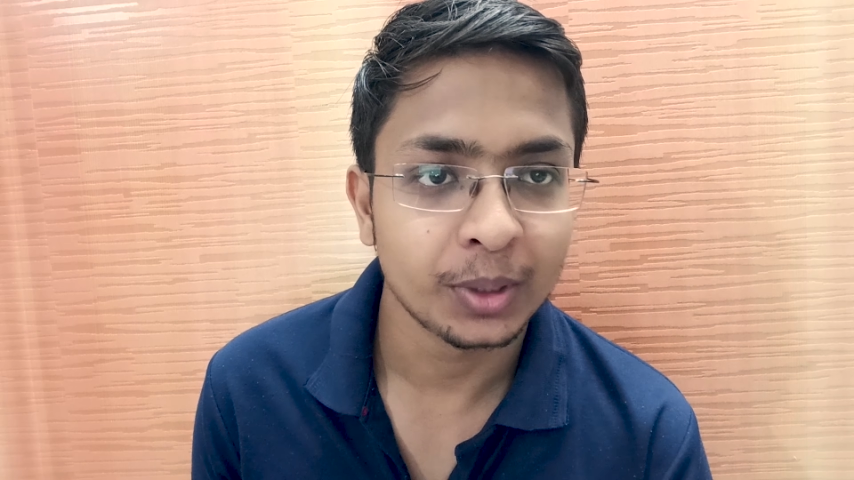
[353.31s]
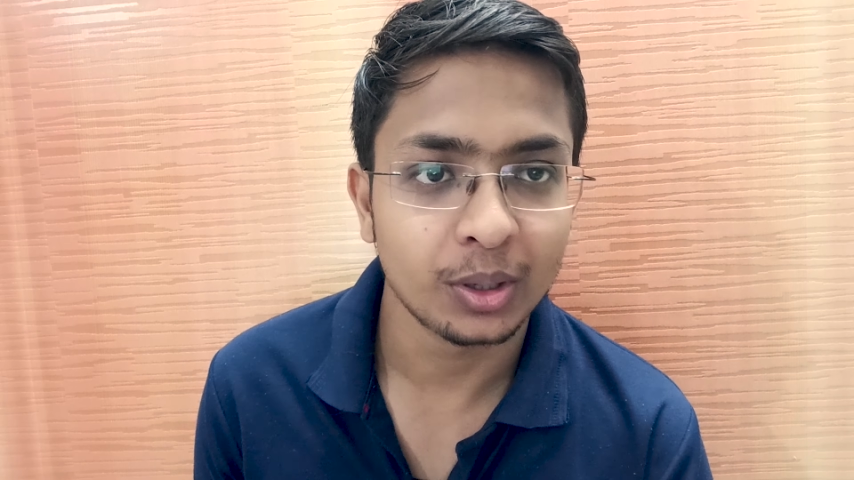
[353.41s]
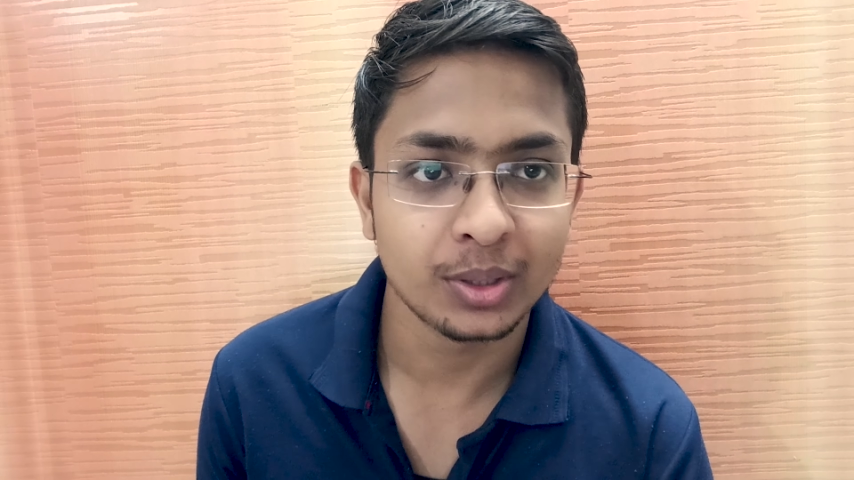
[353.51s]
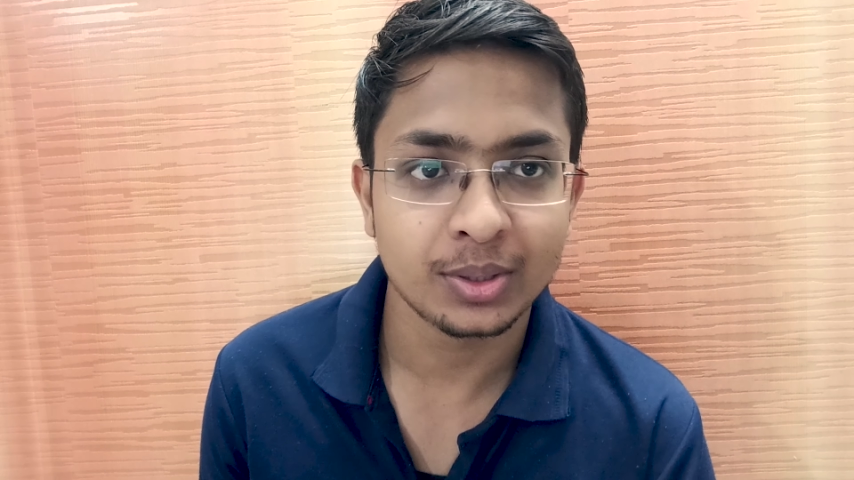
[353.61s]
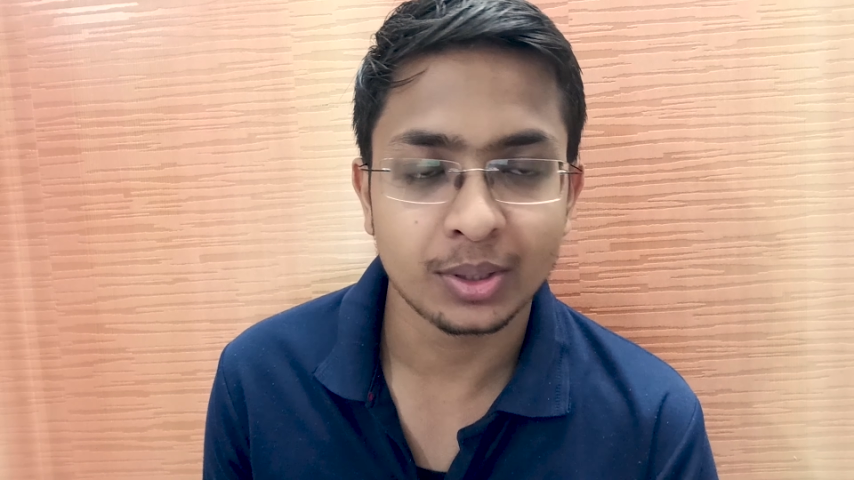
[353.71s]

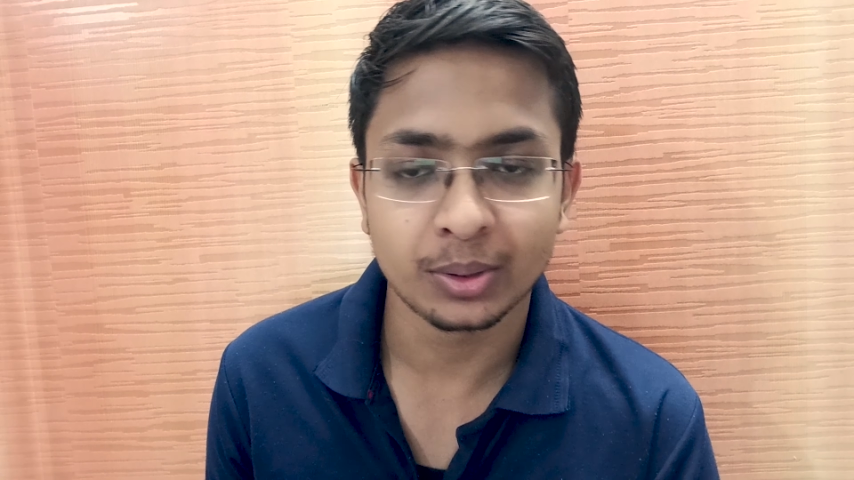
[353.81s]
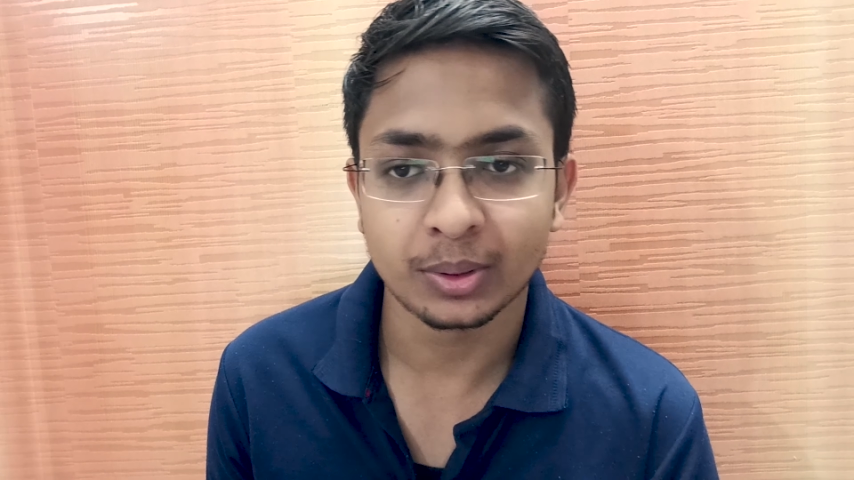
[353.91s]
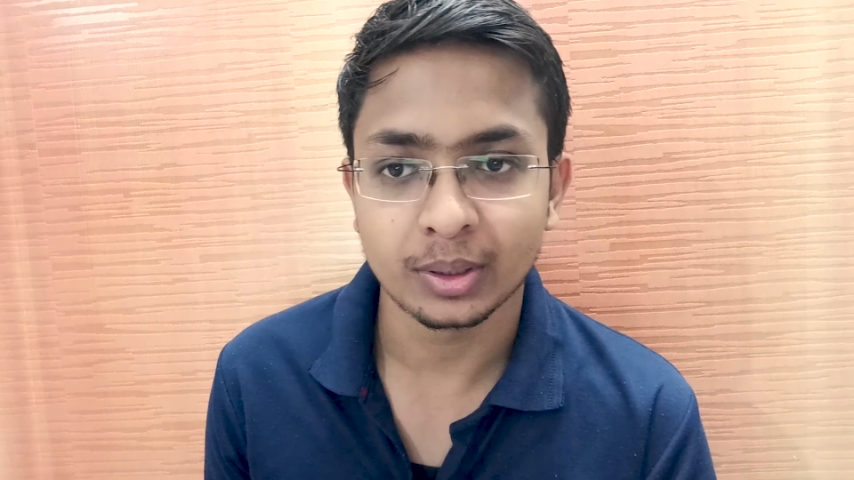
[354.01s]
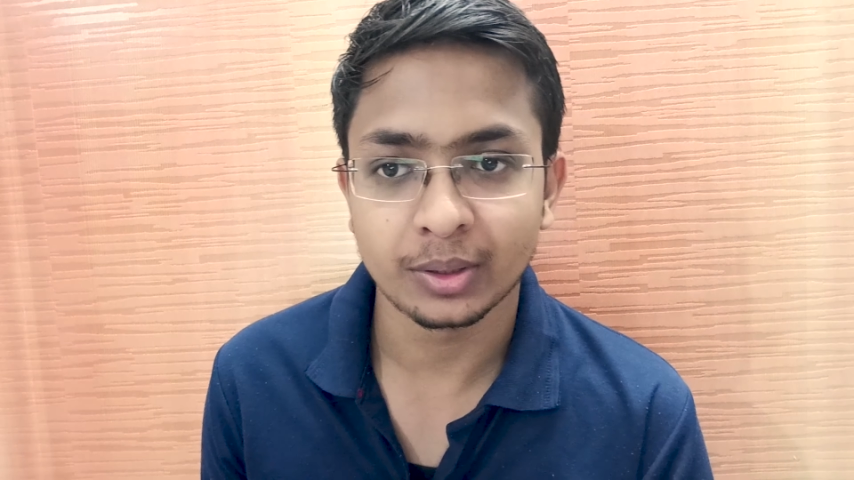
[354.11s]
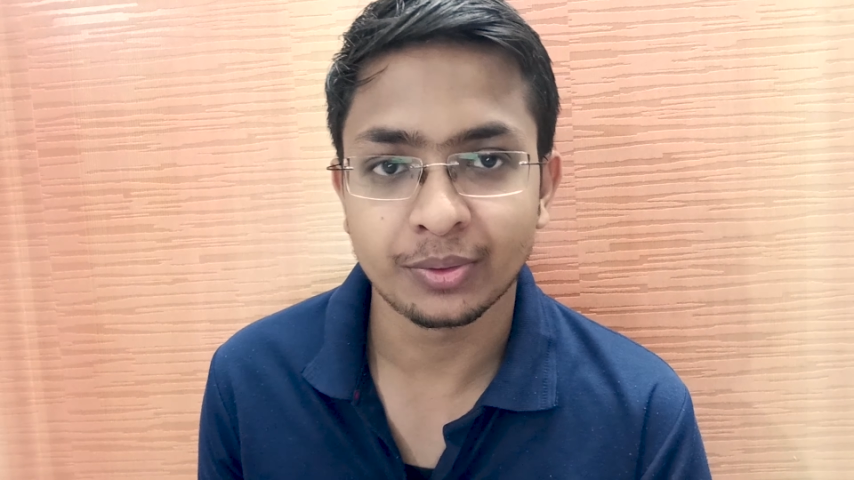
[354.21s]

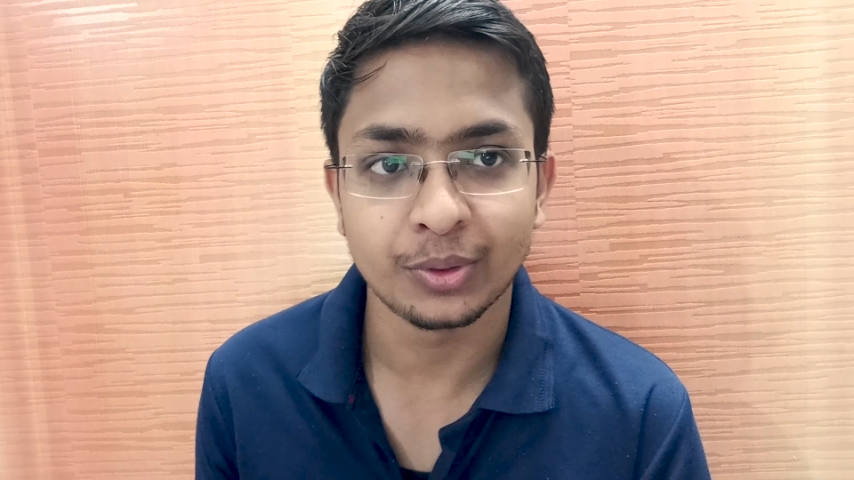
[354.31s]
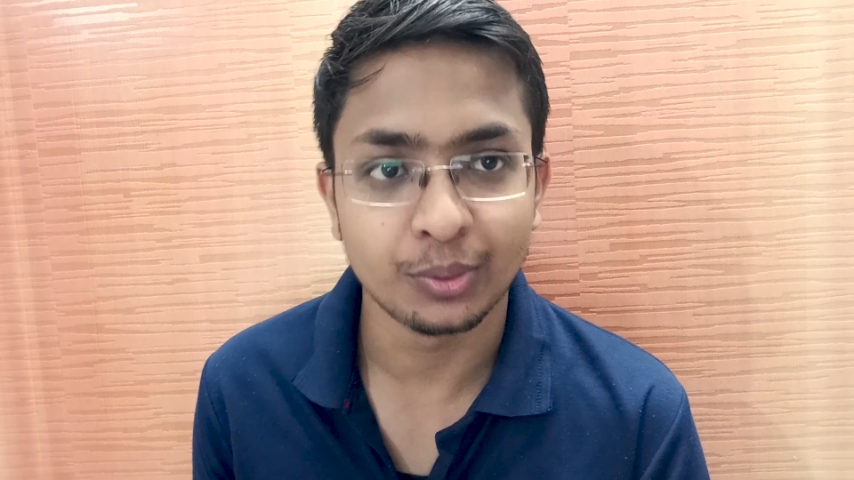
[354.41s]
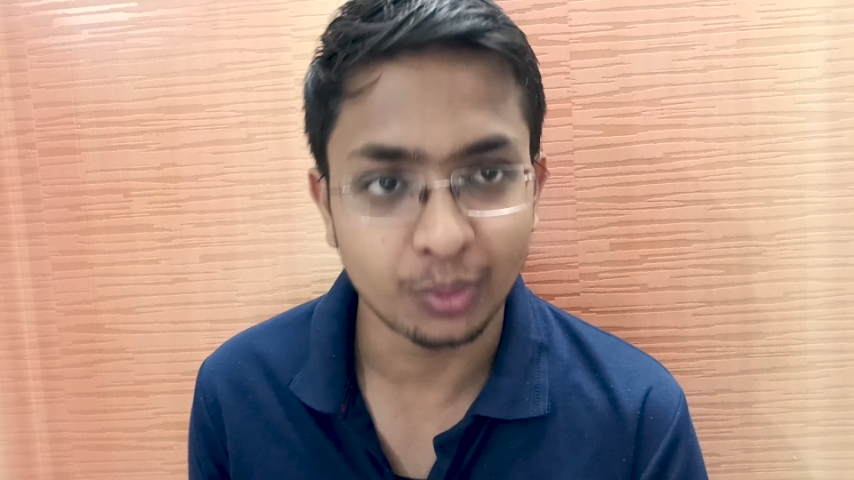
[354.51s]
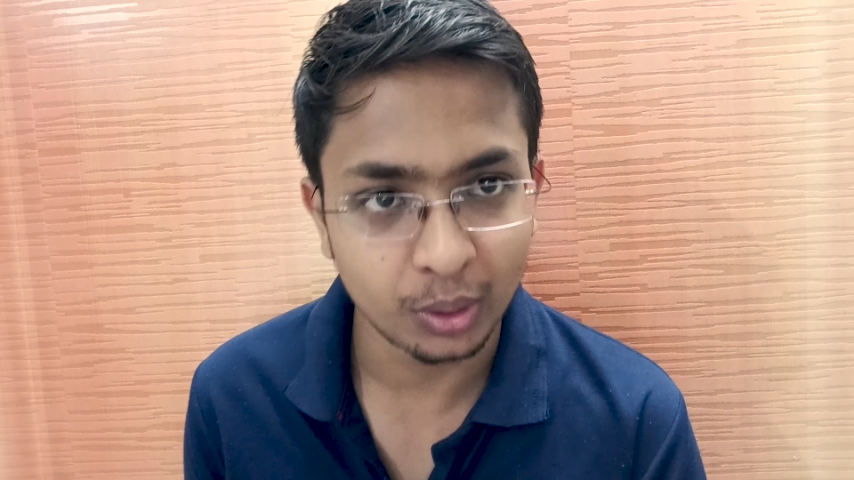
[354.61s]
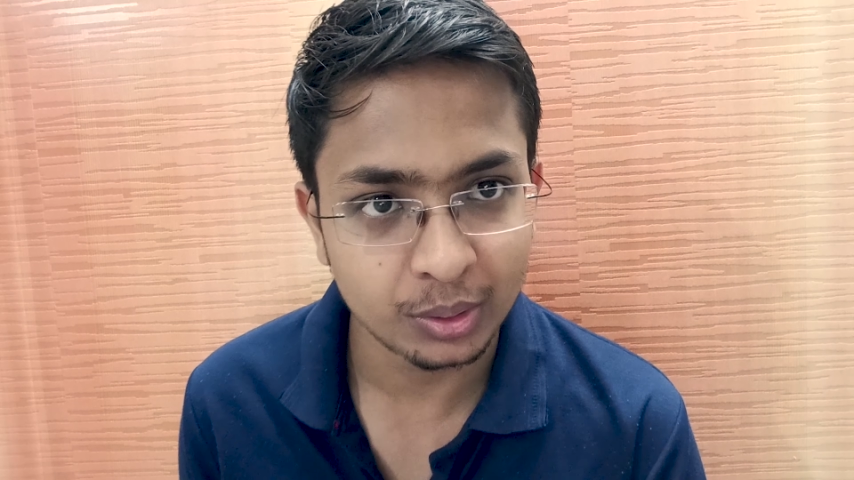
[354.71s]
also if
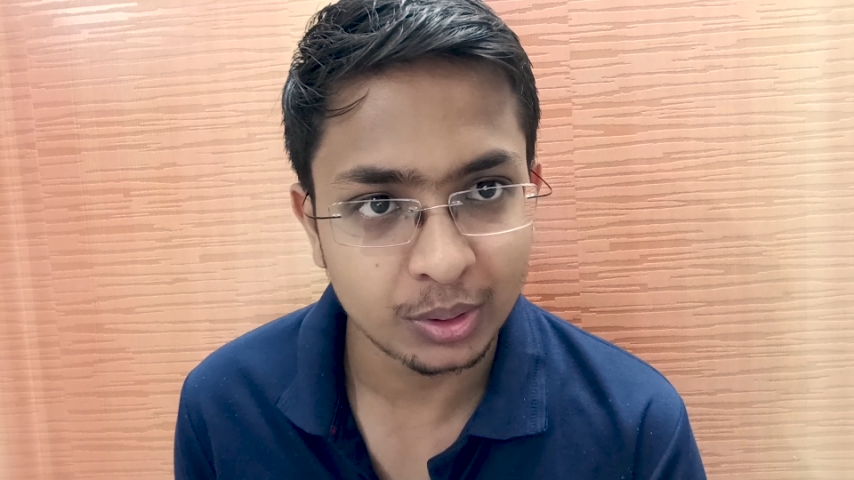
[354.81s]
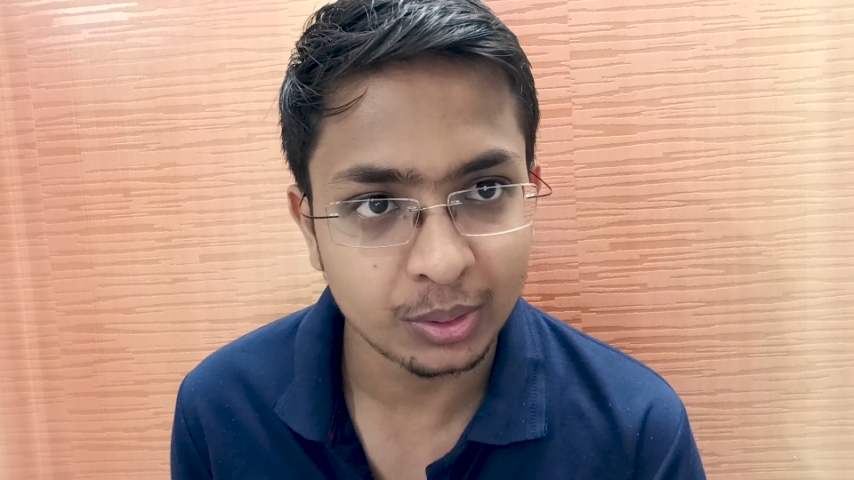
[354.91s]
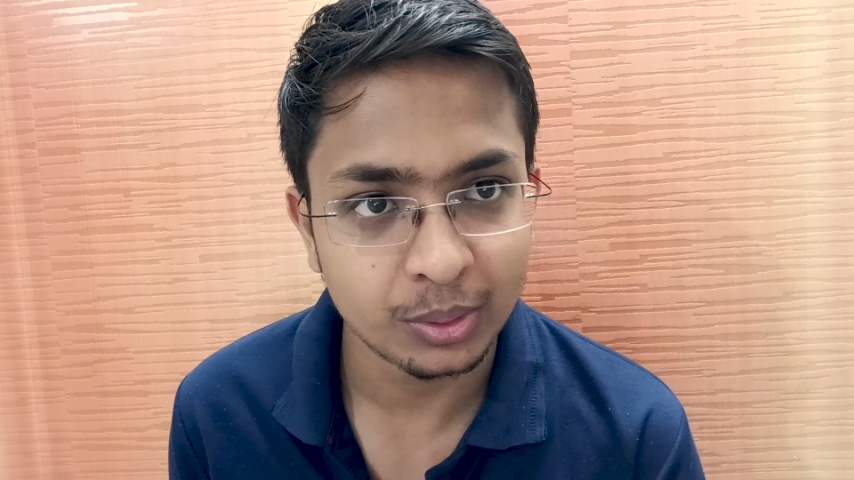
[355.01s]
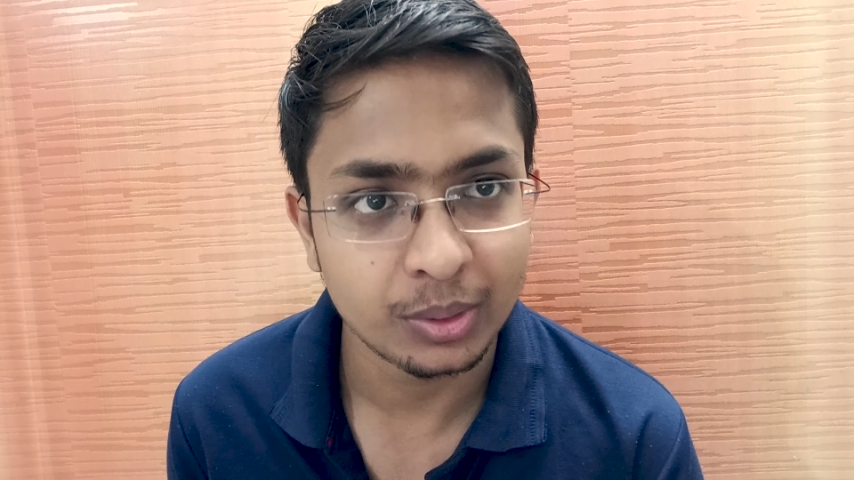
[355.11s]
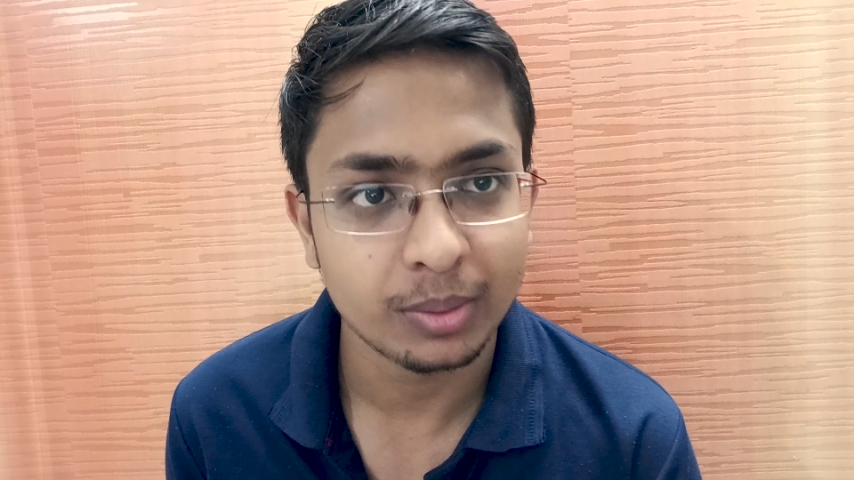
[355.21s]
you want
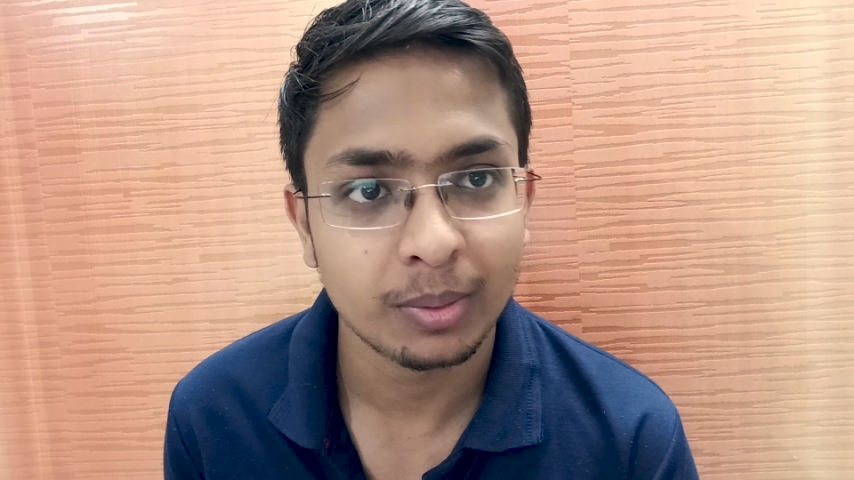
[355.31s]
to.